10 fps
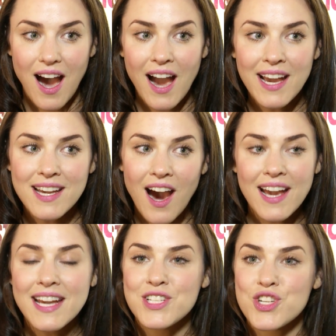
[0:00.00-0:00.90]
I,
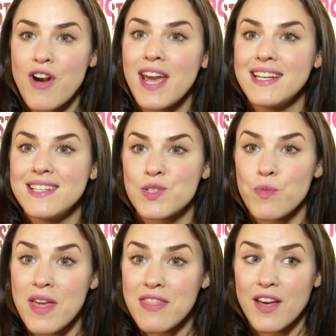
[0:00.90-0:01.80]
I had trained
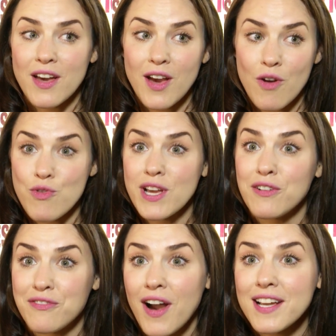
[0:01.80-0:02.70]
with a, a
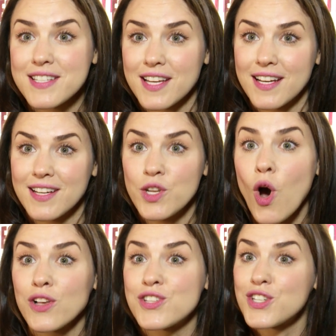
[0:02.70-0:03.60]
real fighter,
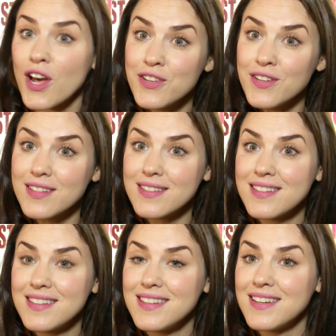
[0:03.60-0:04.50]
not a stunt
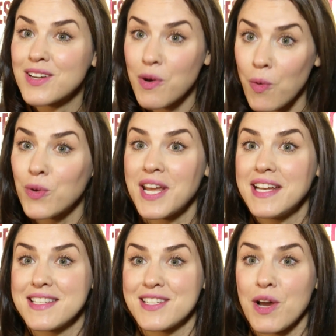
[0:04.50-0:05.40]

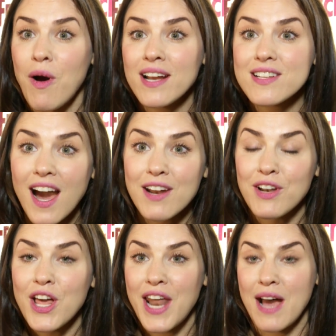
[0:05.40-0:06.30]
coordinator, so I'd kind of
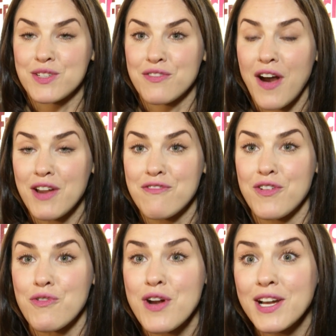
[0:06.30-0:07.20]
learned how to fight
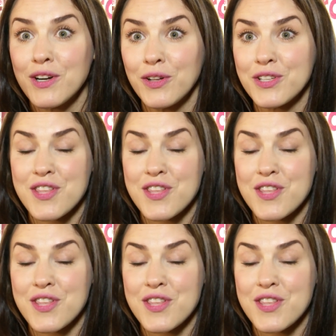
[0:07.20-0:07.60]
for real.